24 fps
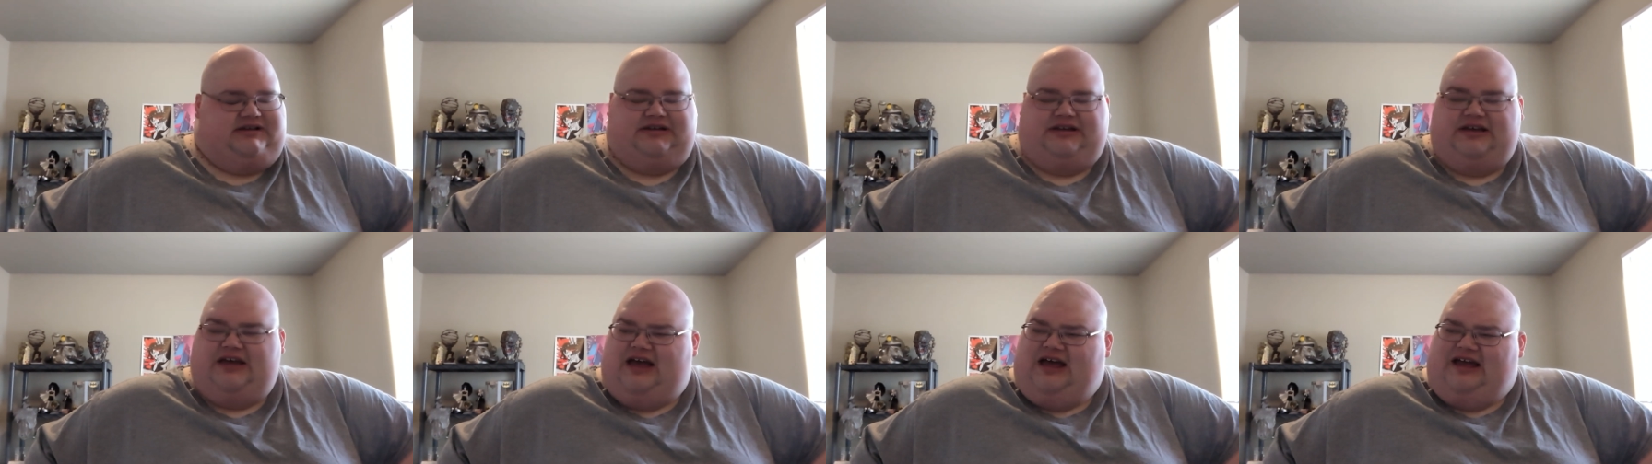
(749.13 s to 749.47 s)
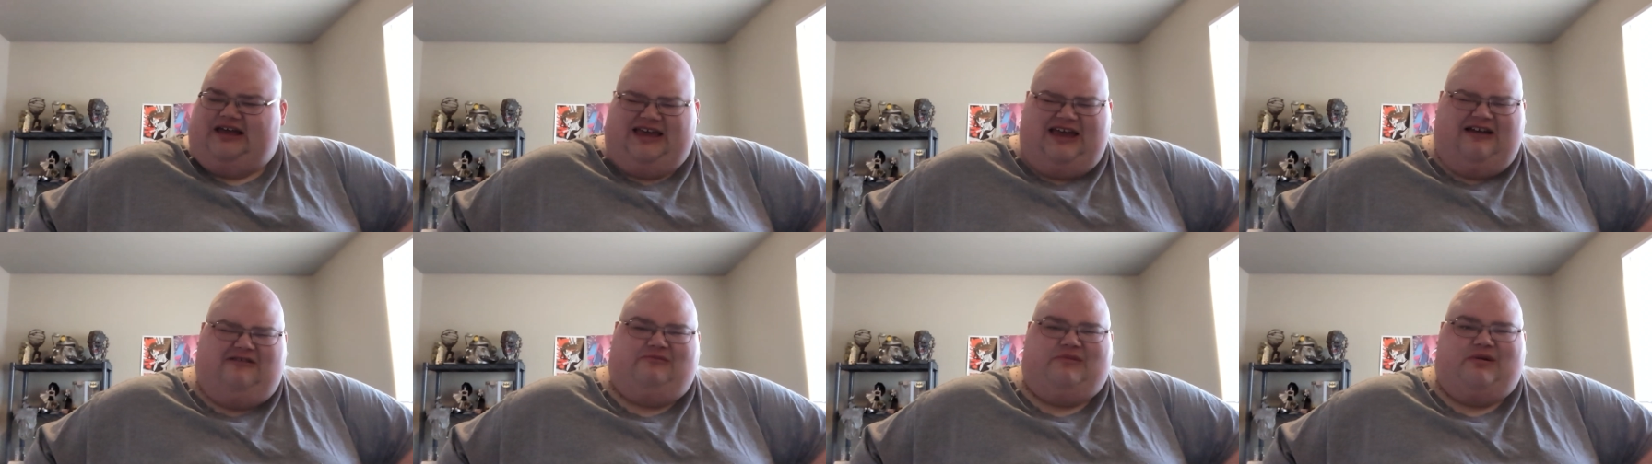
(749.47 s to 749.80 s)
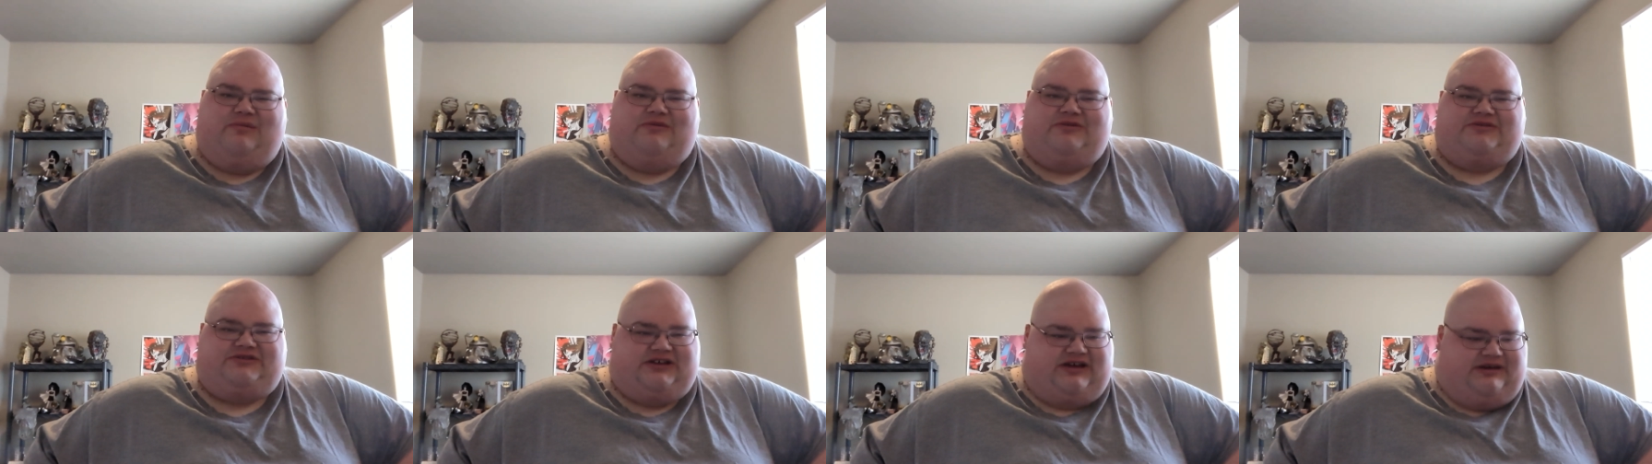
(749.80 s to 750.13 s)
God, I can't
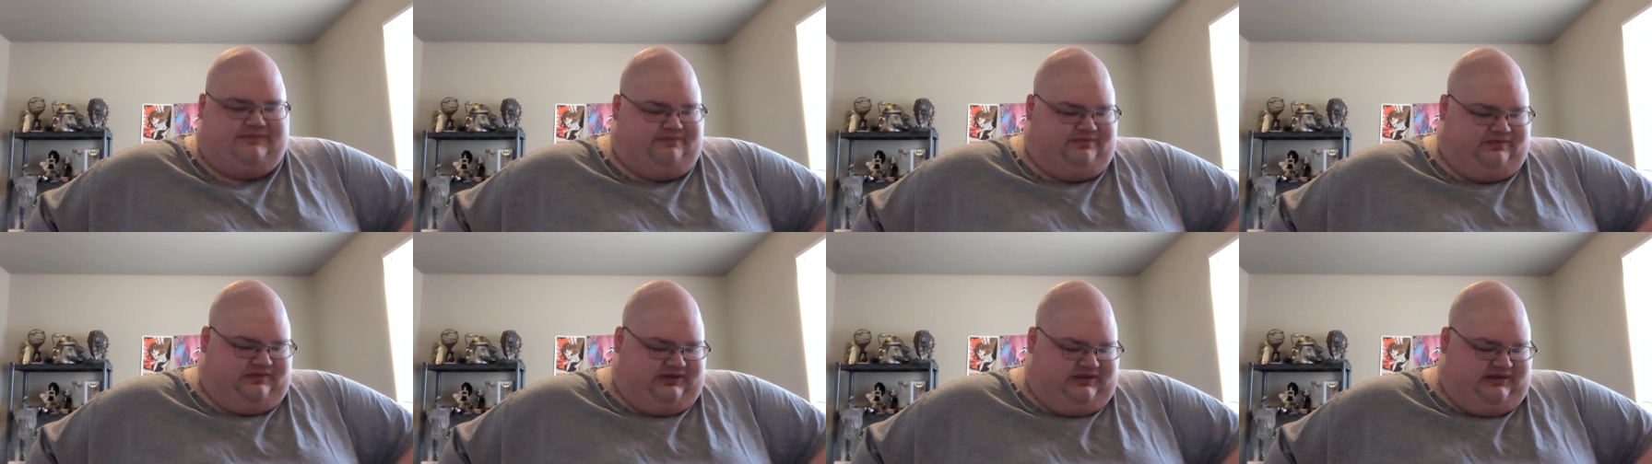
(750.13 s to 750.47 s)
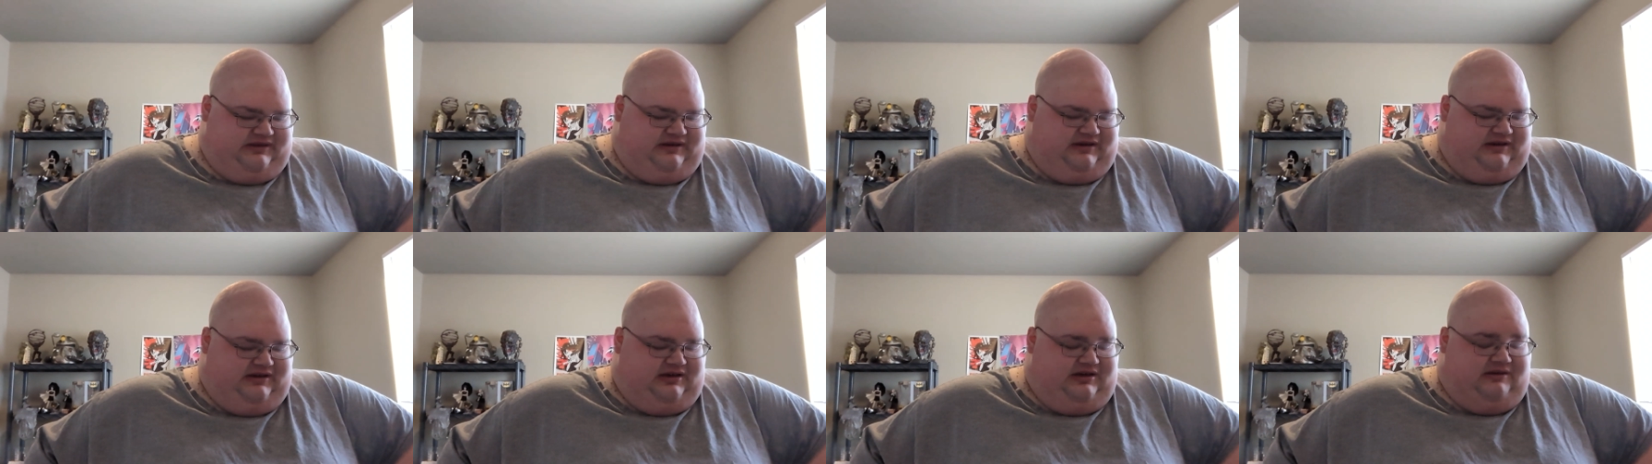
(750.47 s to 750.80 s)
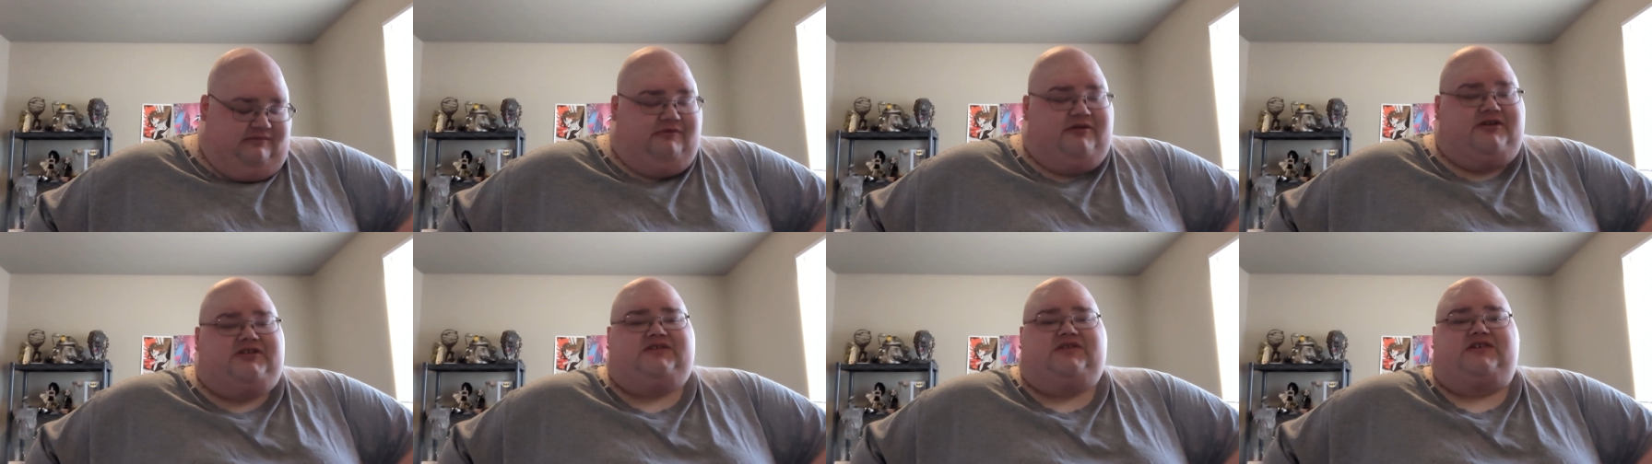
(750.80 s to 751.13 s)
remember his name.
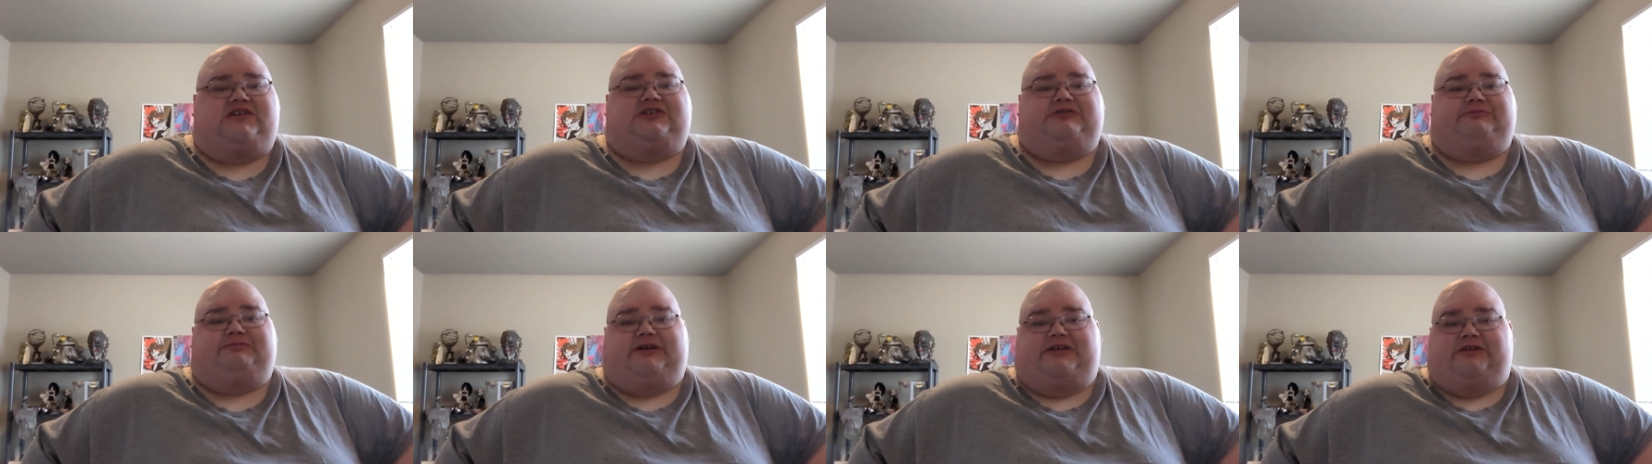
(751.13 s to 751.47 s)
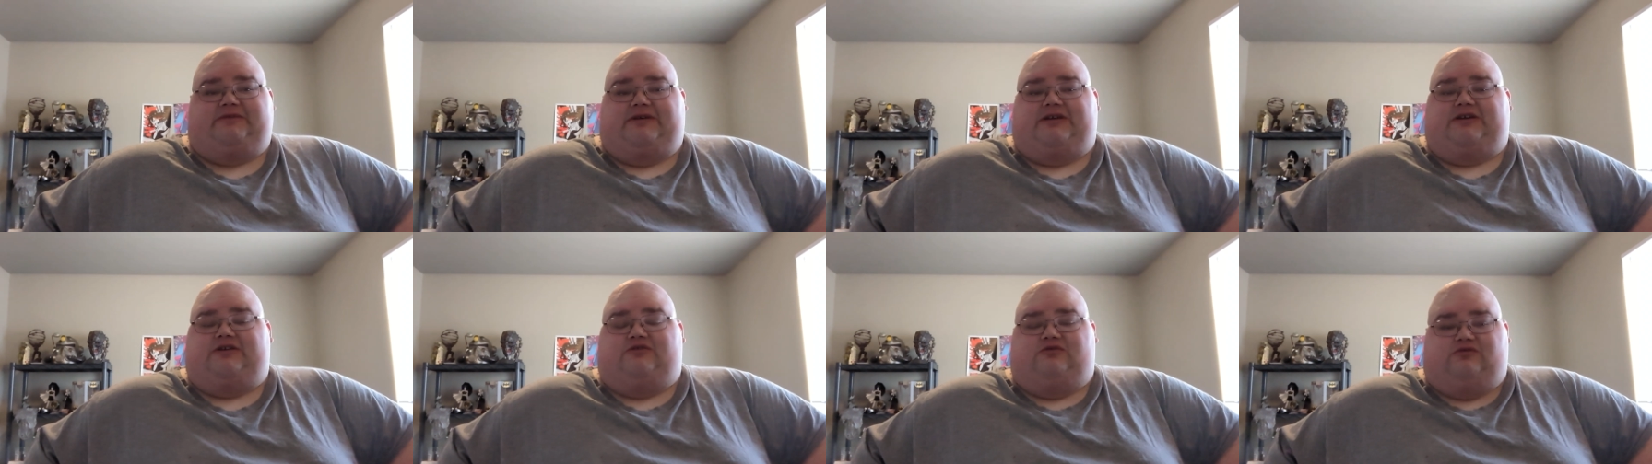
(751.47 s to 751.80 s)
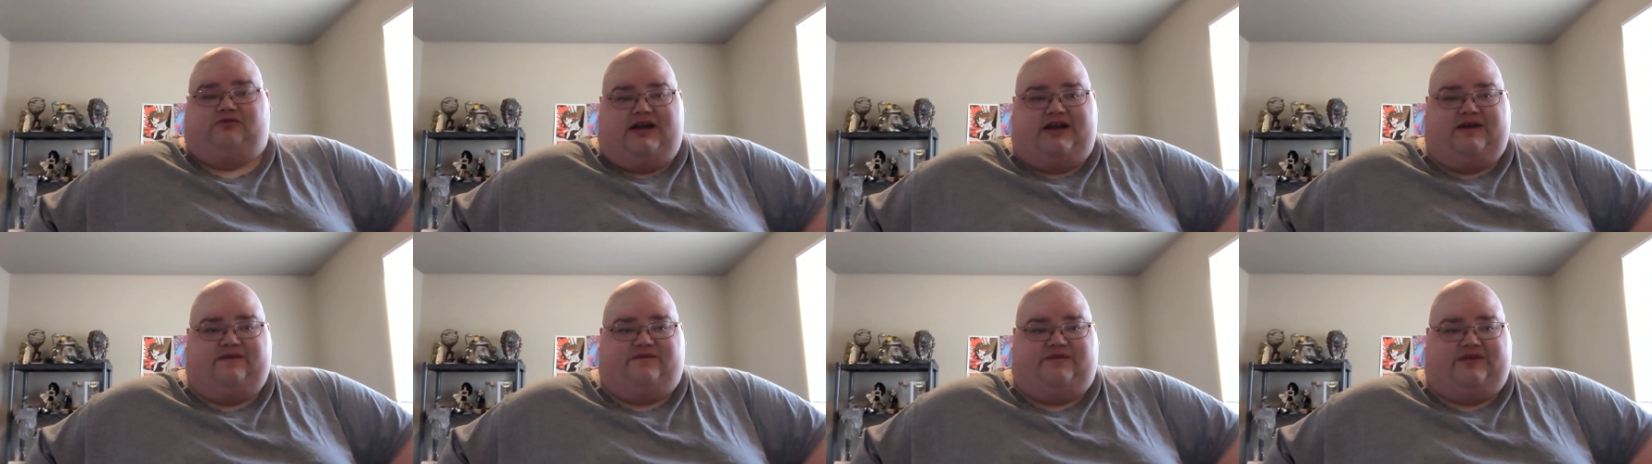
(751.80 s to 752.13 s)
Prince of Egypt, by the way,
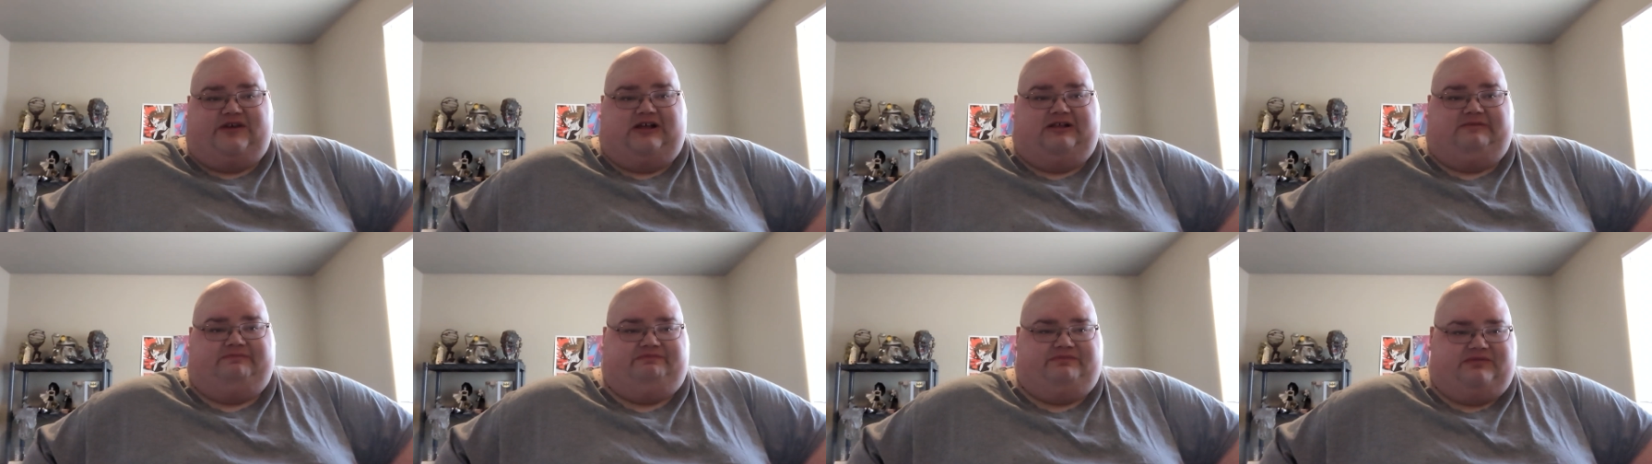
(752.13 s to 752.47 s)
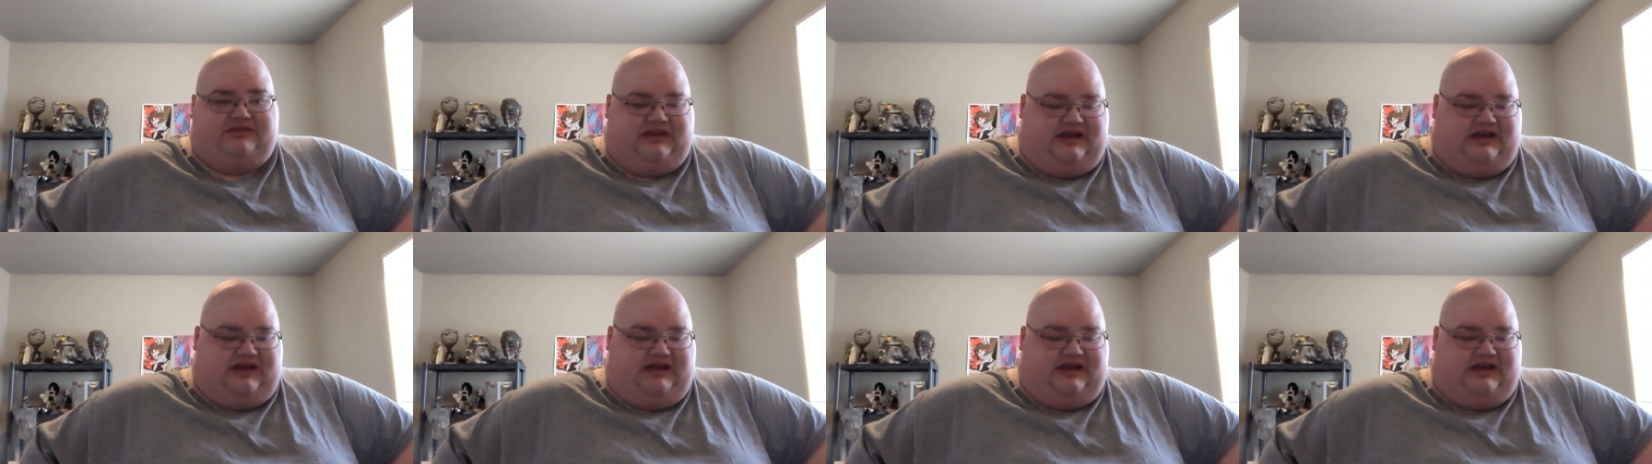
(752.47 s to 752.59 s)
great film.